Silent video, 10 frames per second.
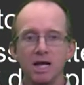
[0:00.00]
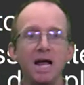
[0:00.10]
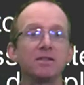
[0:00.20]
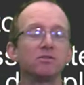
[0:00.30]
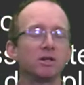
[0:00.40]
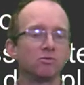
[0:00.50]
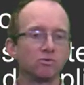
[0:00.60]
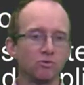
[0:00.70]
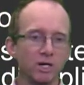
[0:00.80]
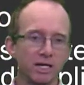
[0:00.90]
And
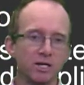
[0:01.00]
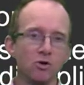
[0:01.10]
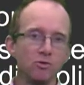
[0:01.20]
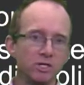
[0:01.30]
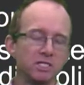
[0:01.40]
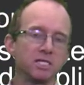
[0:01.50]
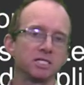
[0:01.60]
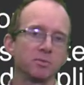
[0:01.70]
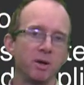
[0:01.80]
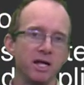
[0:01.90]
really who this is
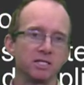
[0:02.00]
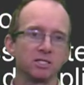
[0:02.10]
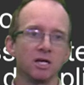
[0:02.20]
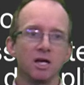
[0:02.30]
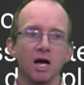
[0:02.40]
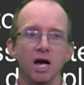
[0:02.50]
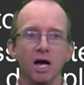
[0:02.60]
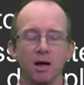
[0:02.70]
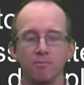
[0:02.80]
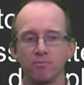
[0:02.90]
depends
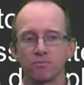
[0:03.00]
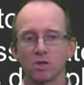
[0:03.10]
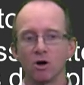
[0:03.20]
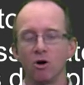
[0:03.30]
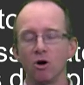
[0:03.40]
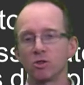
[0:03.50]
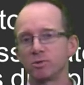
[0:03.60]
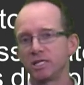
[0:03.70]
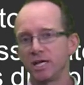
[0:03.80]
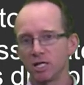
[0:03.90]
on the
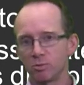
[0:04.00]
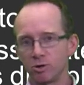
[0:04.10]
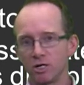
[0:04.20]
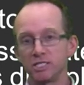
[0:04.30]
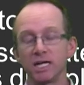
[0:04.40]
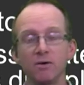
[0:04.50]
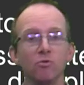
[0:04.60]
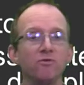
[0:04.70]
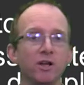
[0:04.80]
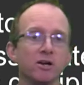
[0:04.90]
particular project and
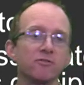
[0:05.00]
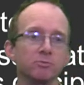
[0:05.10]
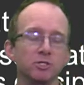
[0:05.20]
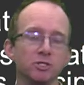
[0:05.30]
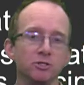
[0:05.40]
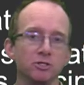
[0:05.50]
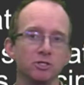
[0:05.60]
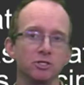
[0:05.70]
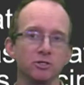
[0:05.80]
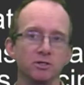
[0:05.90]
will vary from student to
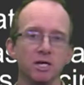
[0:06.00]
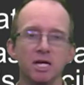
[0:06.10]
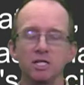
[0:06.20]
student.